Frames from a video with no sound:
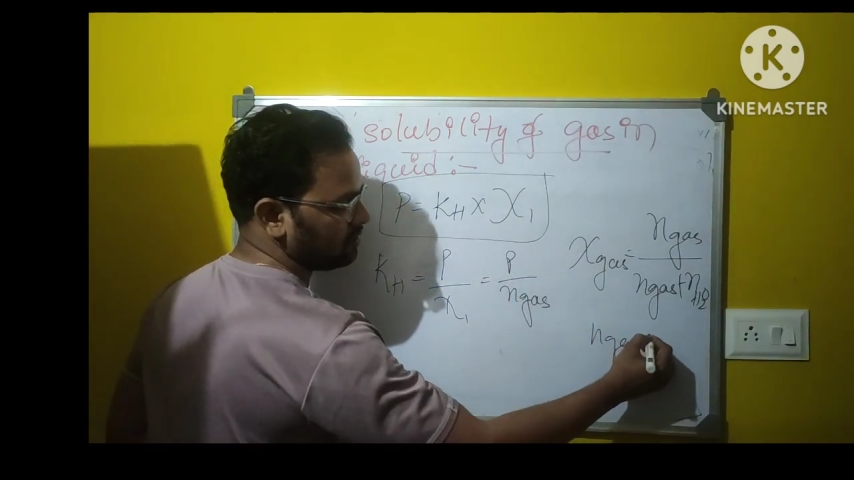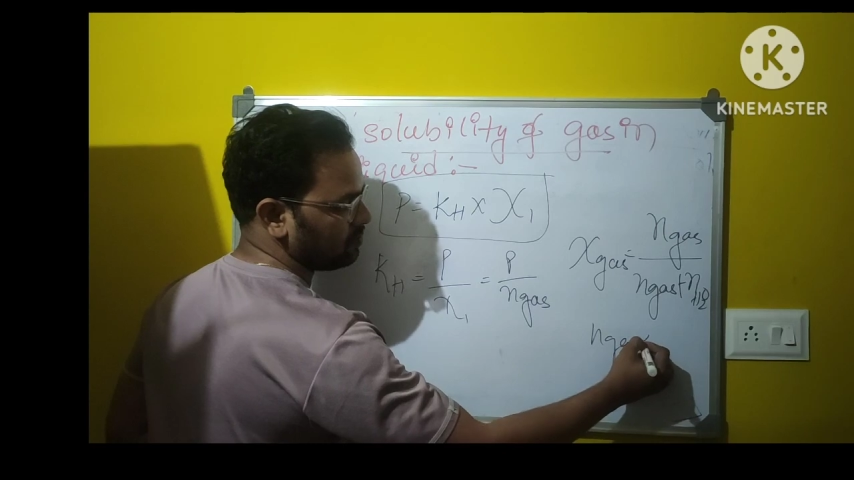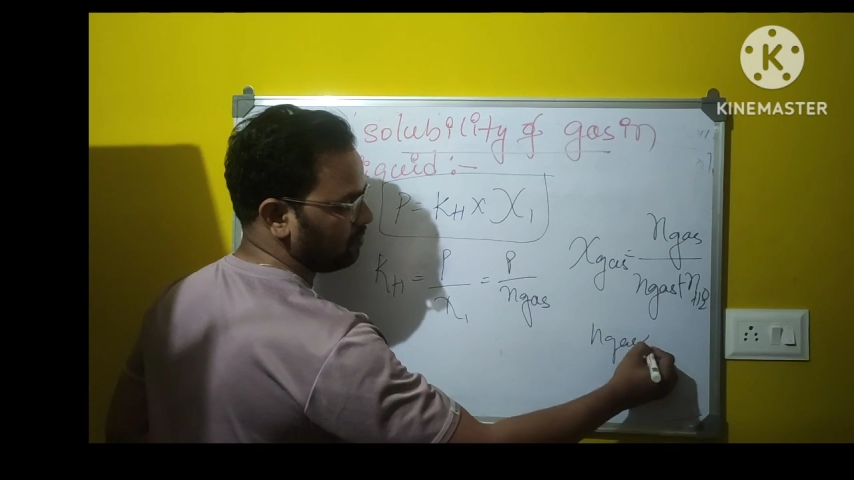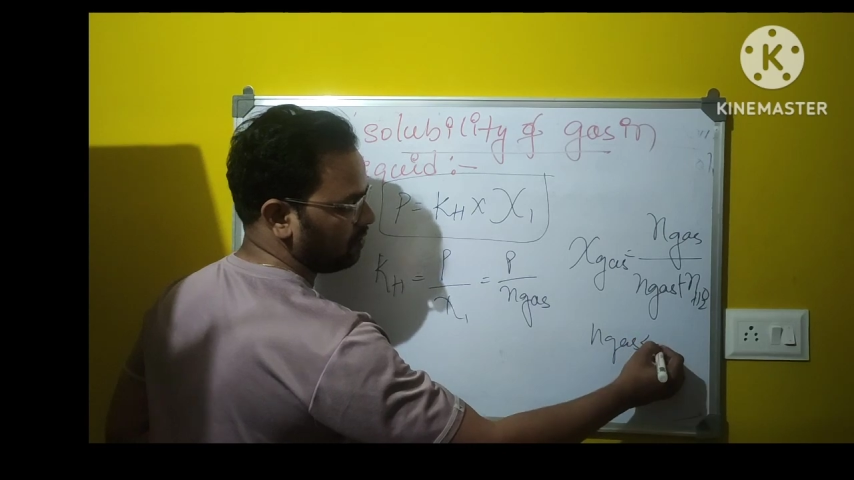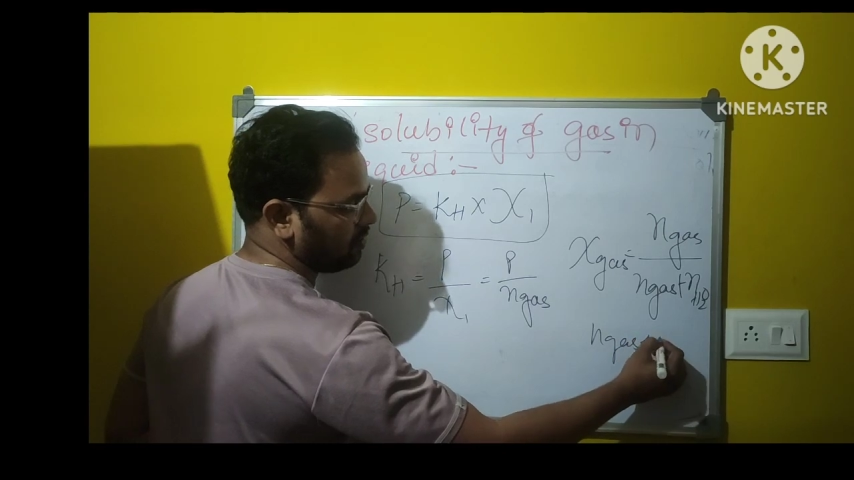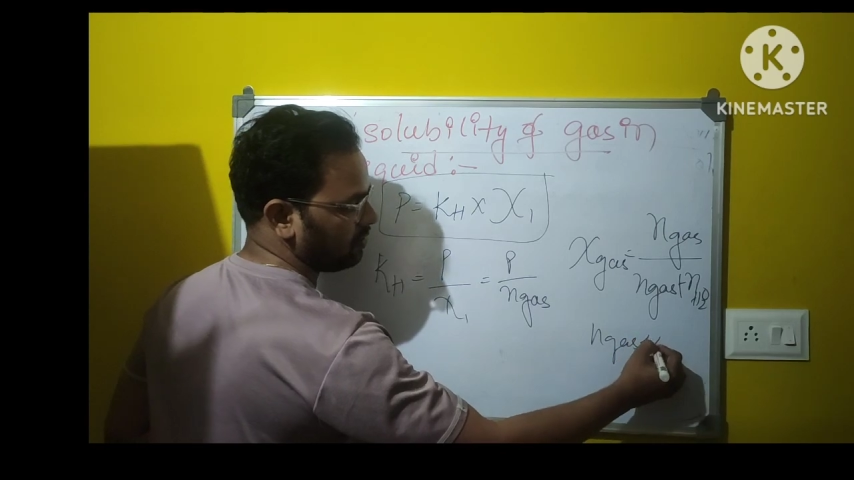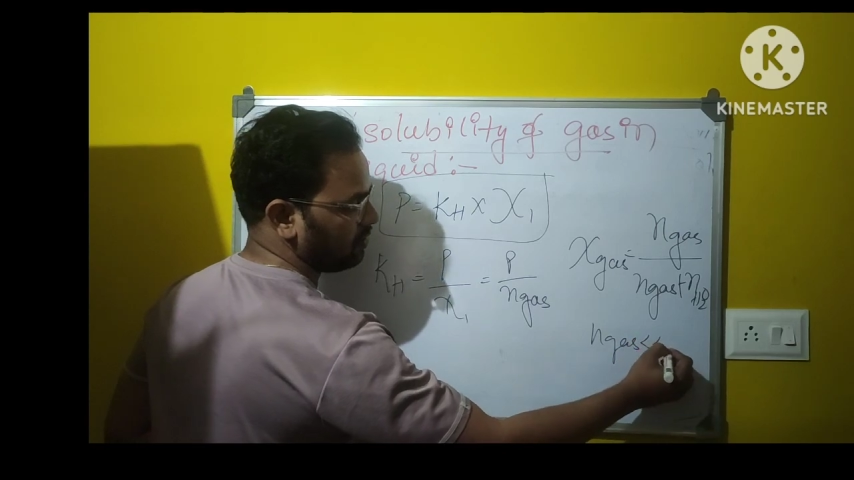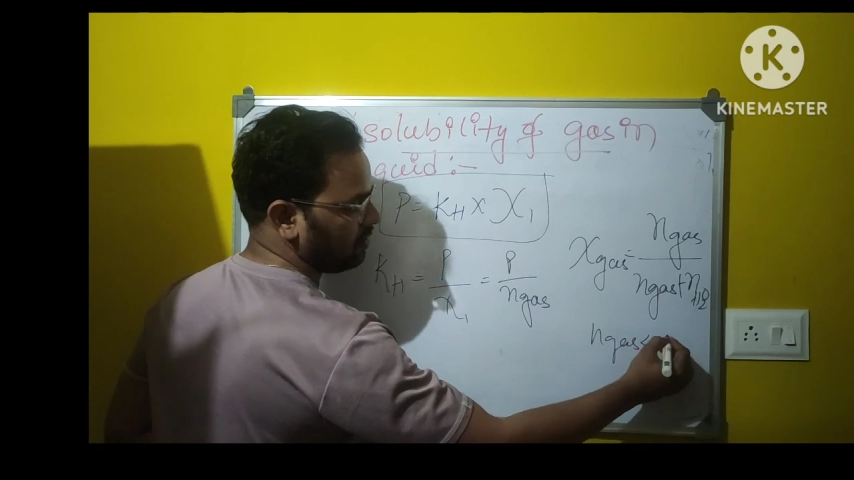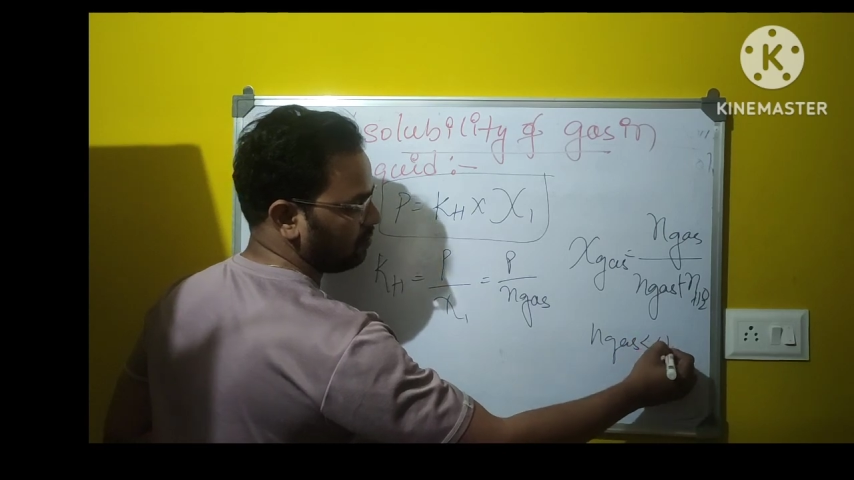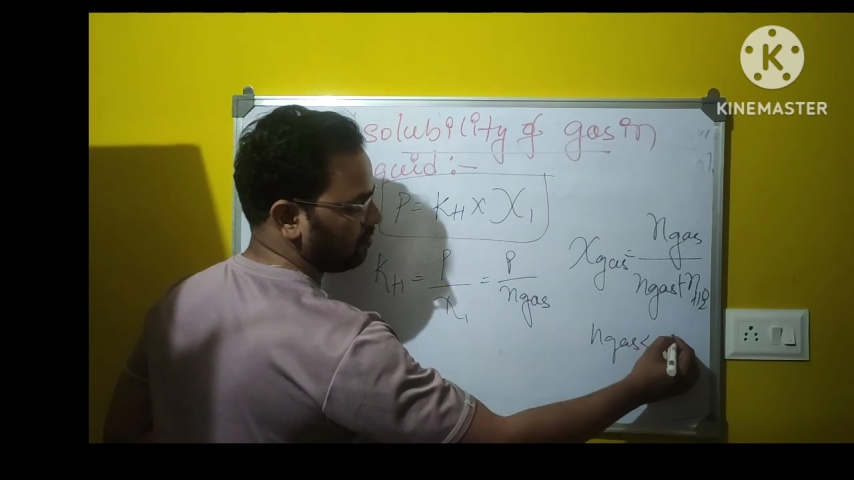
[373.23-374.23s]
is smaller
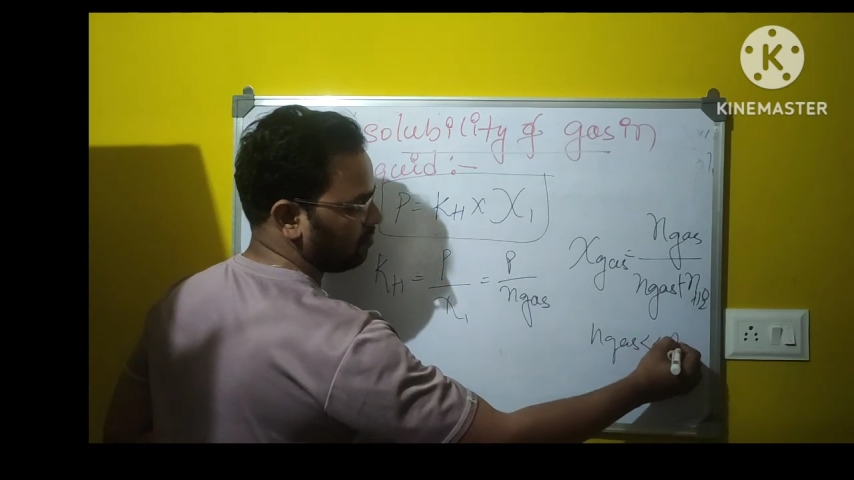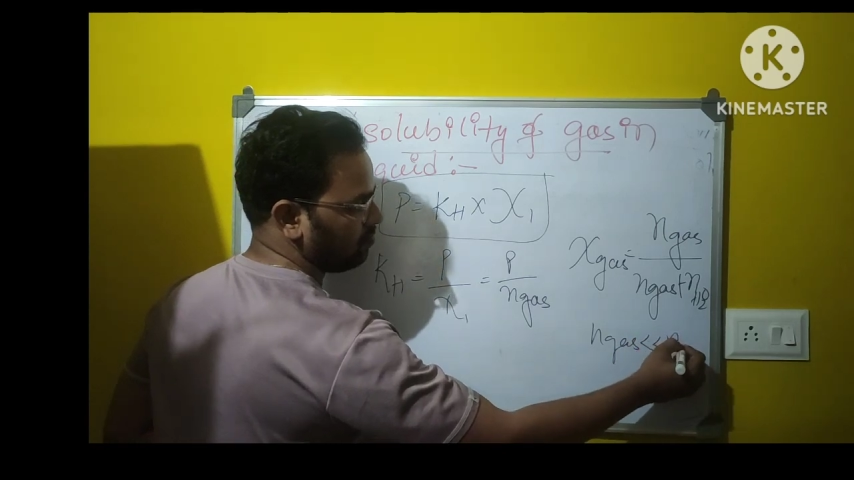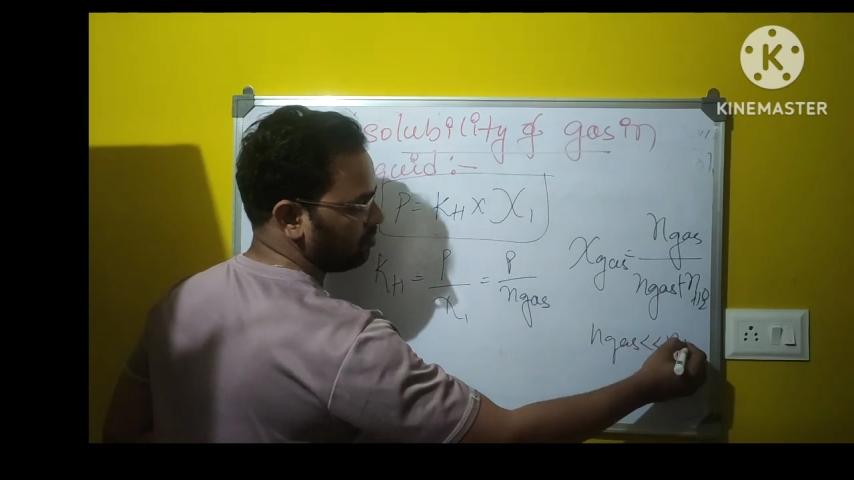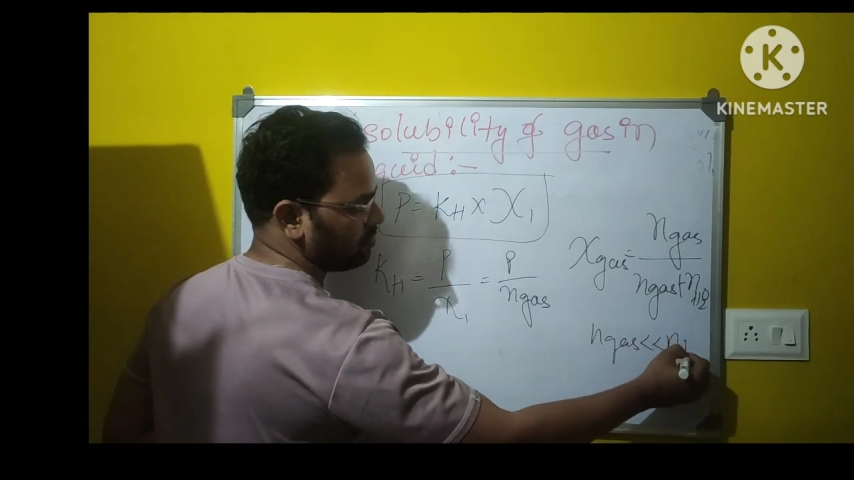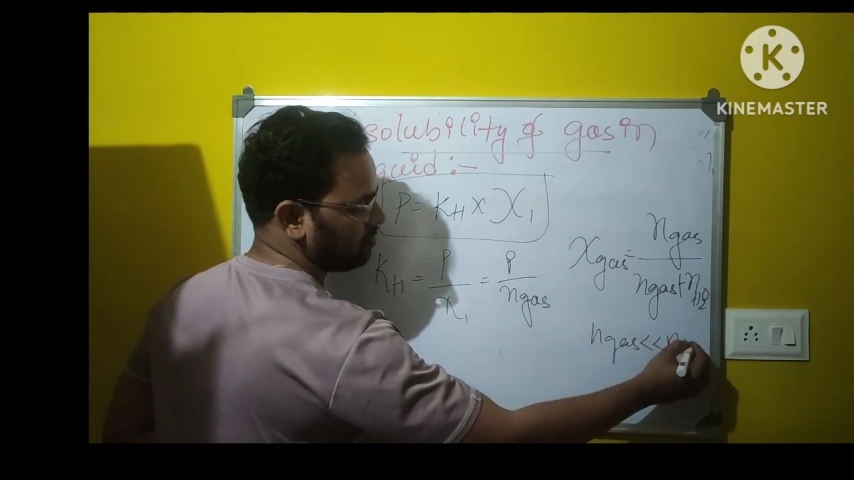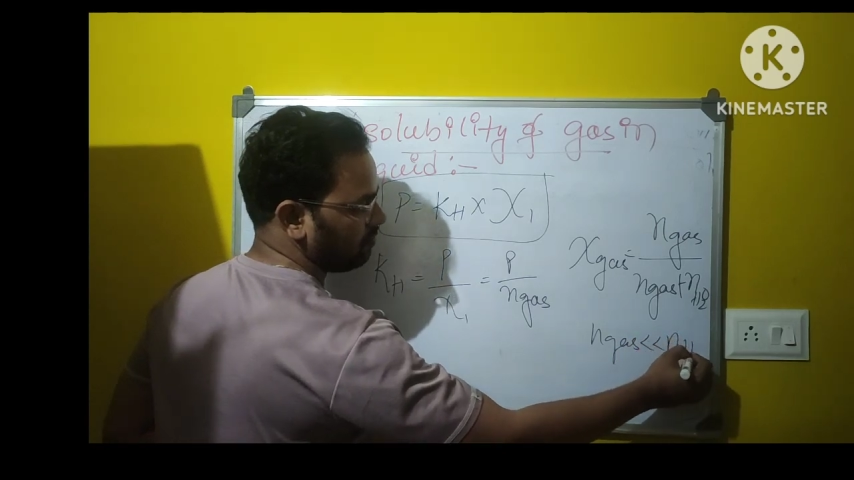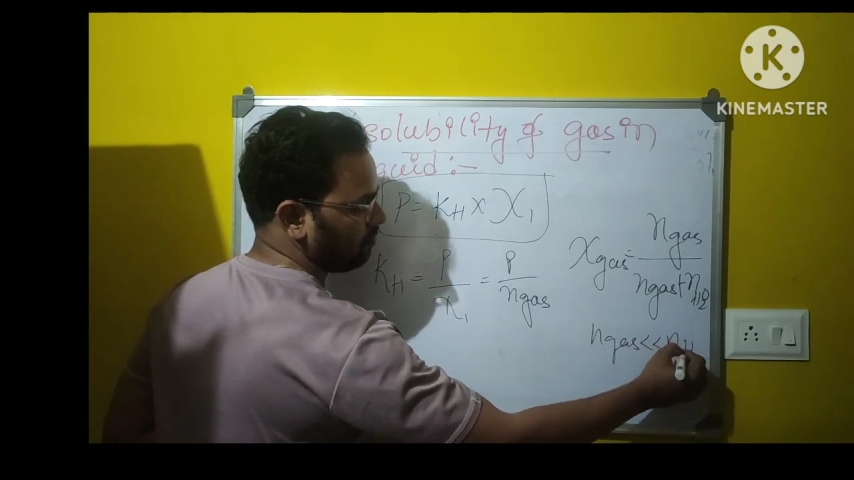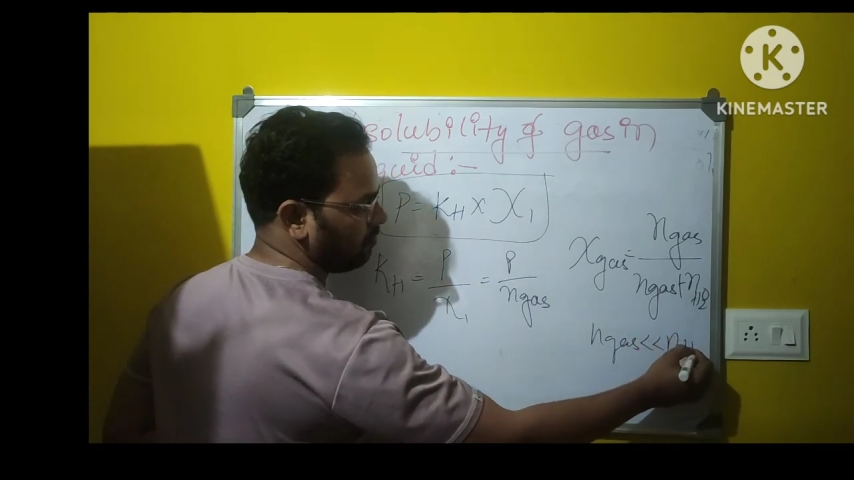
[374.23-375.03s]
than number of moles of